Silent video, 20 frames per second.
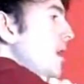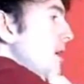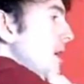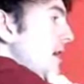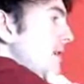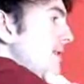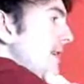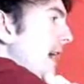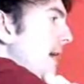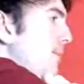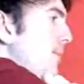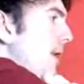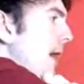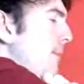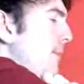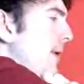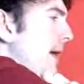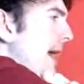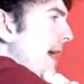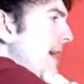There's no
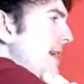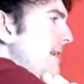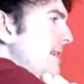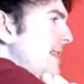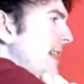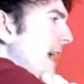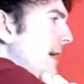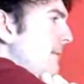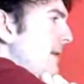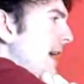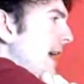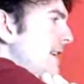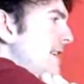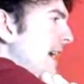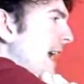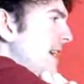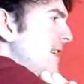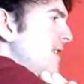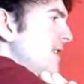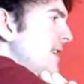point playing, saying we're going
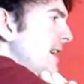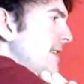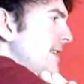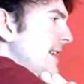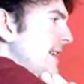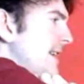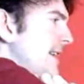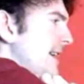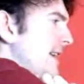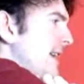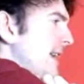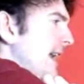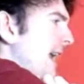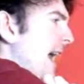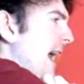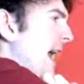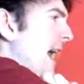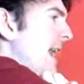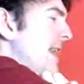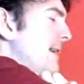to change it to da da da
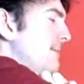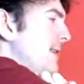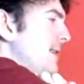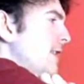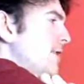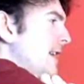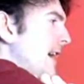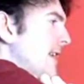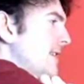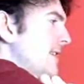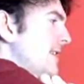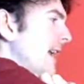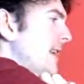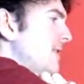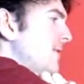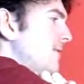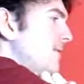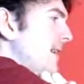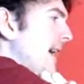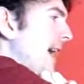da, and then when you translate
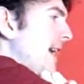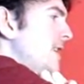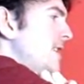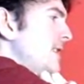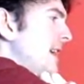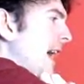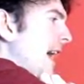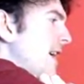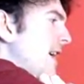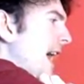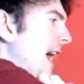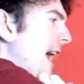it to French, it